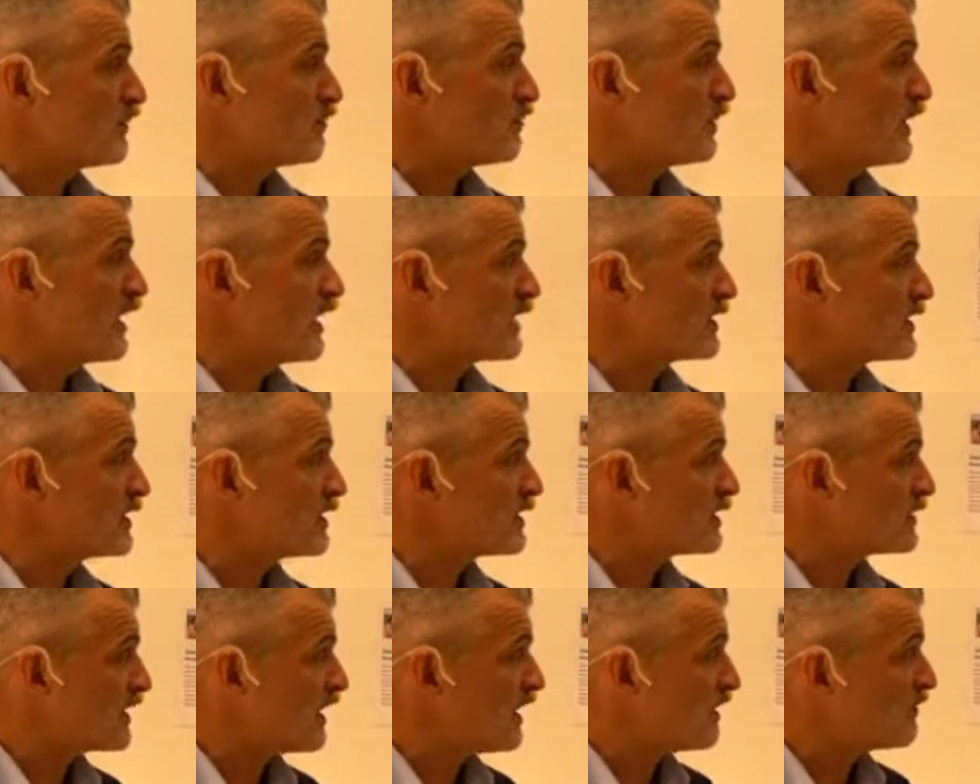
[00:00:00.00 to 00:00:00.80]
the
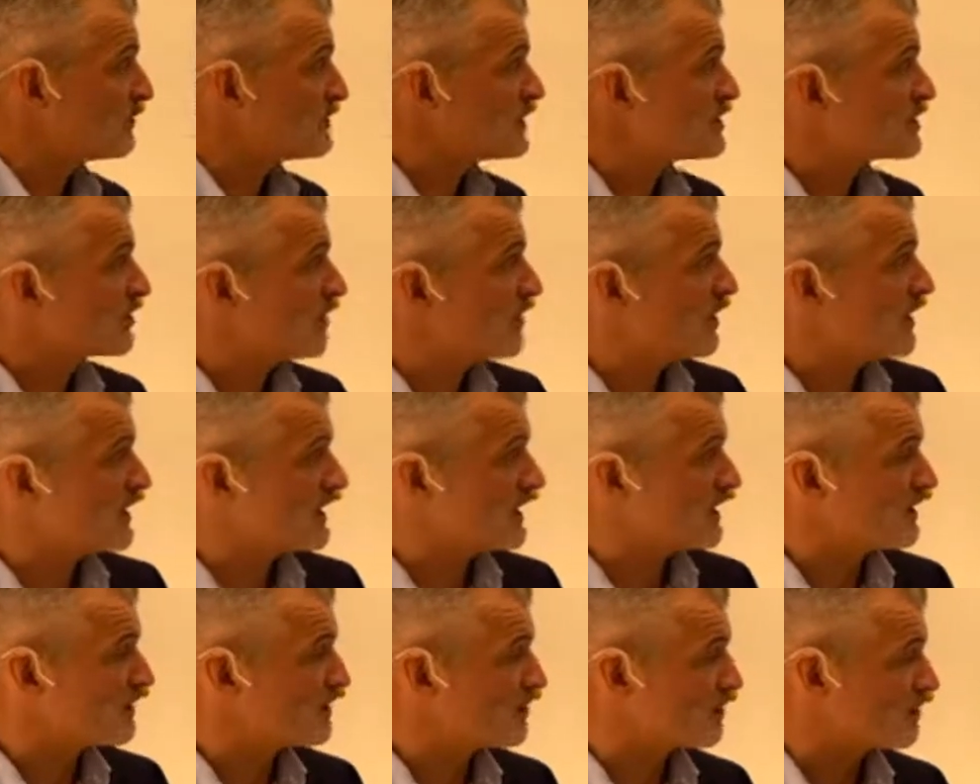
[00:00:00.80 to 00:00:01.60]
plastics, and we saw an
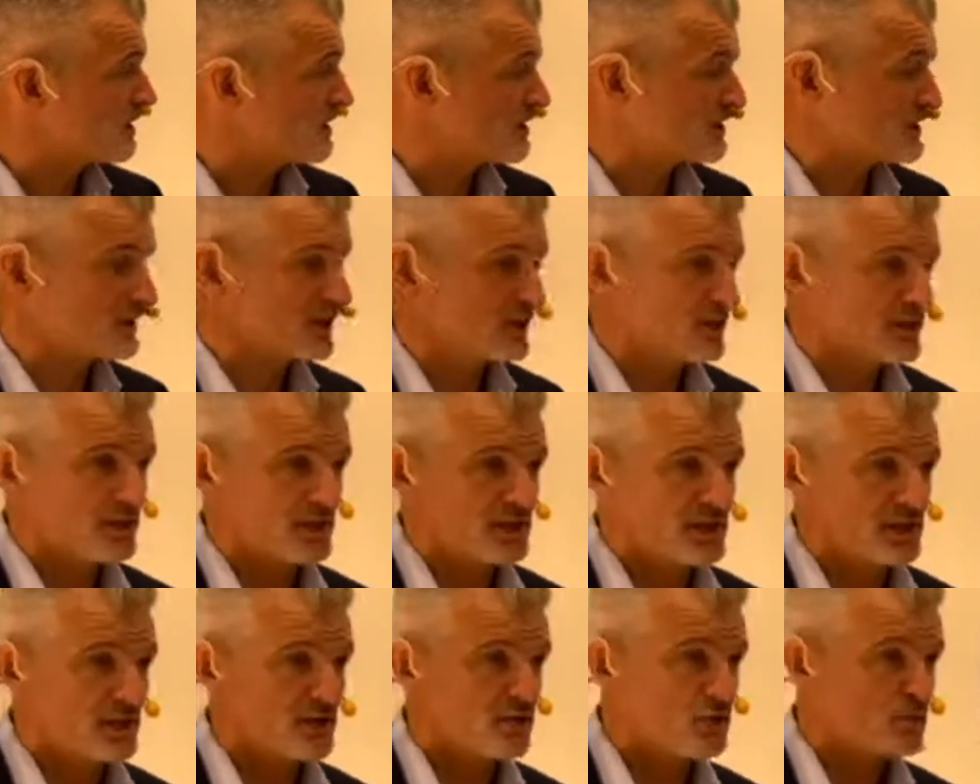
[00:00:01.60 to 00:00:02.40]
increase in
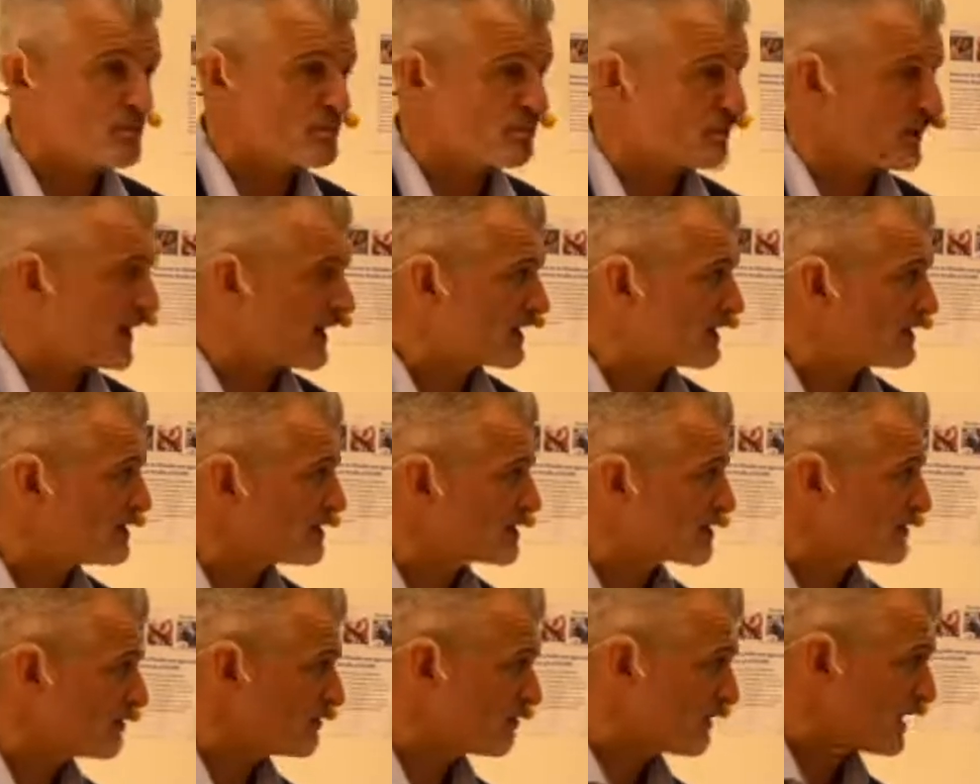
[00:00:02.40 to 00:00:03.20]
clinical
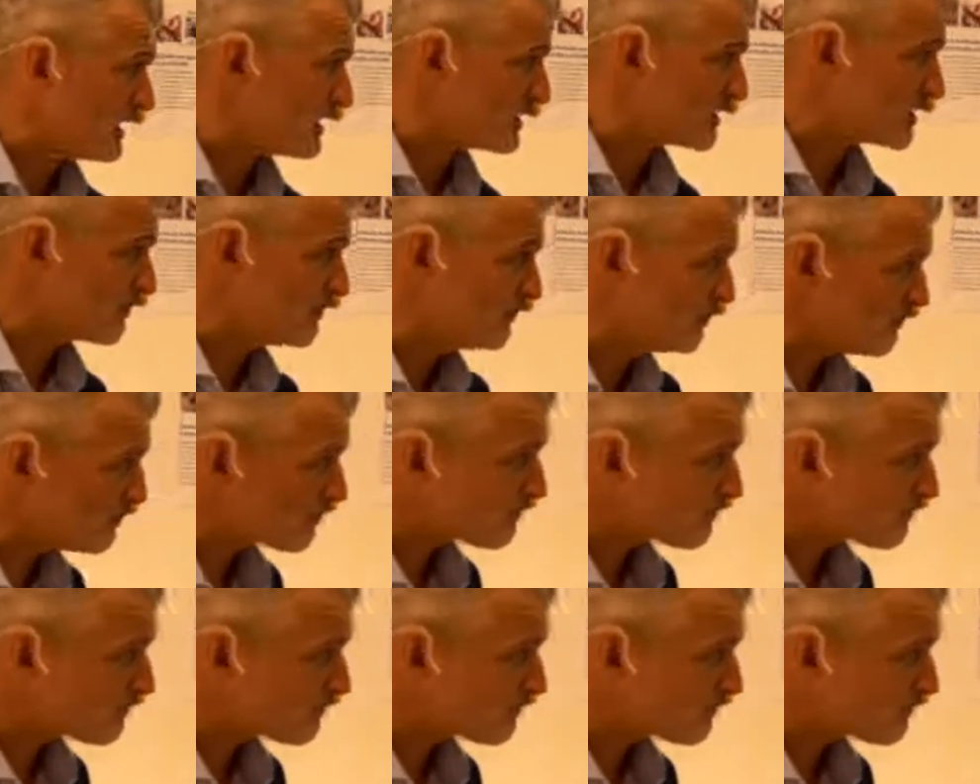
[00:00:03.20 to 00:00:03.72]
pregnancy rate.